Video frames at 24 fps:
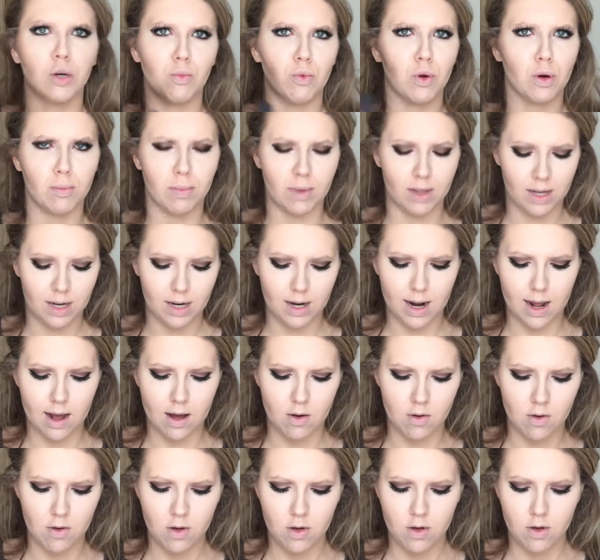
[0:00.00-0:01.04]
I'm going to blend it
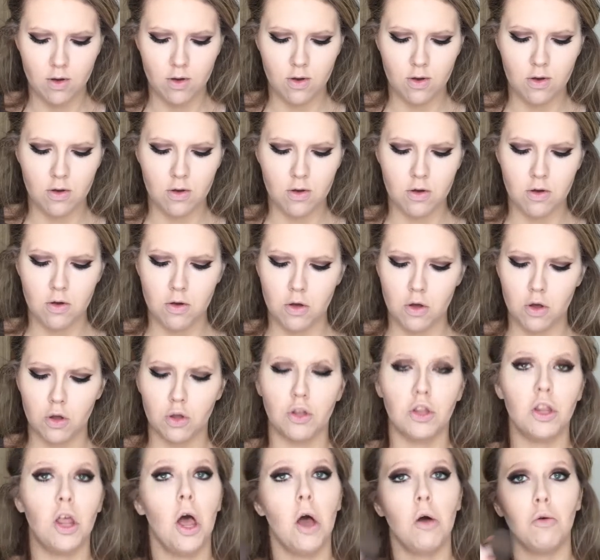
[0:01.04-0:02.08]
out.
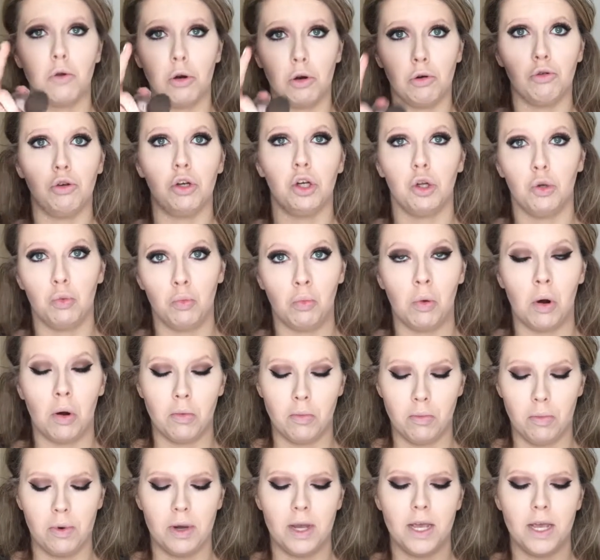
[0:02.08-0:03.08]
So don't you worry.